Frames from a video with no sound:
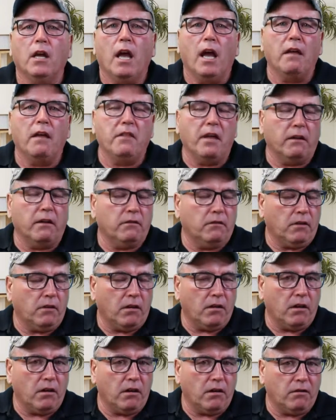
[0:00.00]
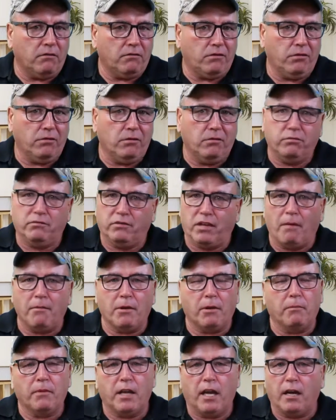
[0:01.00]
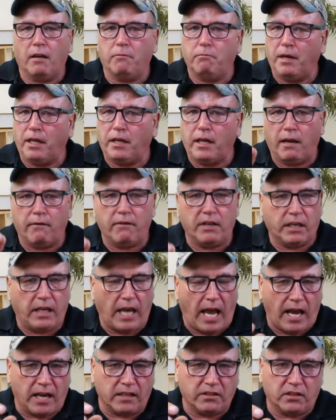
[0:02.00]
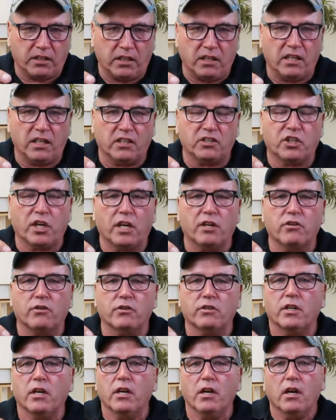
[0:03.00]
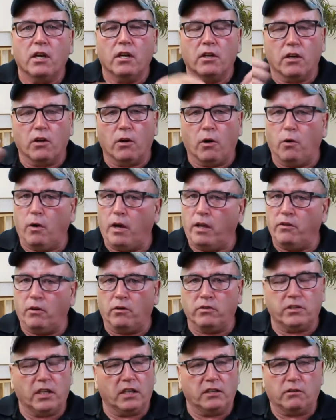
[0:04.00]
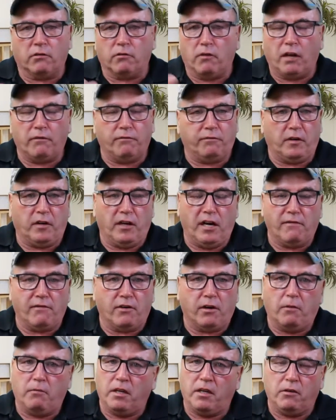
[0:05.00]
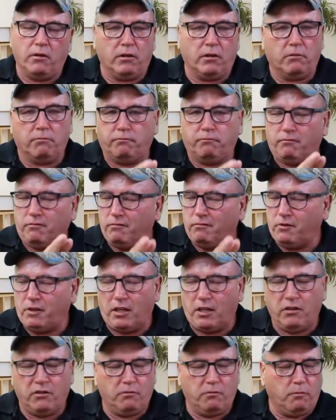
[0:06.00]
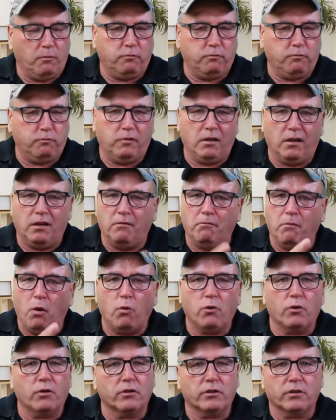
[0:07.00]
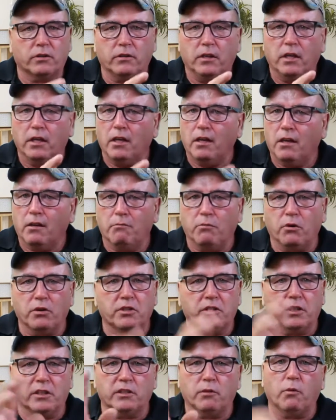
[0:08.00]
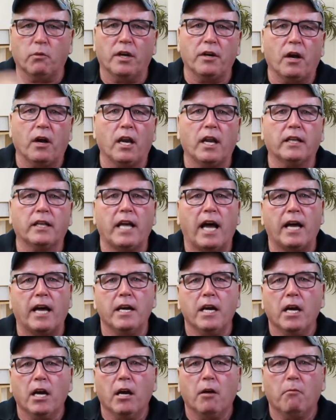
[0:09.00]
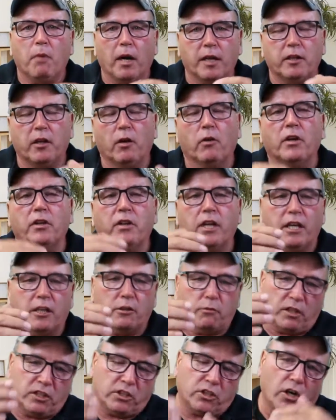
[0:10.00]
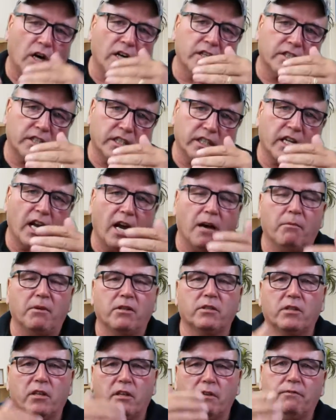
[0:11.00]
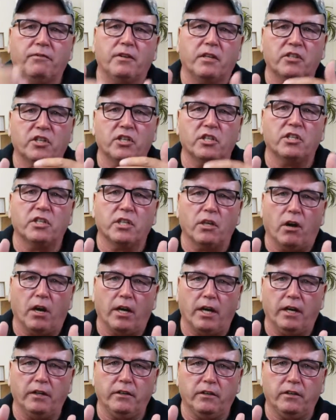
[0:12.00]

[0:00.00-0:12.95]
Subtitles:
And then to some of them, they had big, heavy cast heat exchangers, and those things will run forever. I mean, you can change motors and bushings and whatnot like that. But the only thing is, what starts to come is the efficiency on it.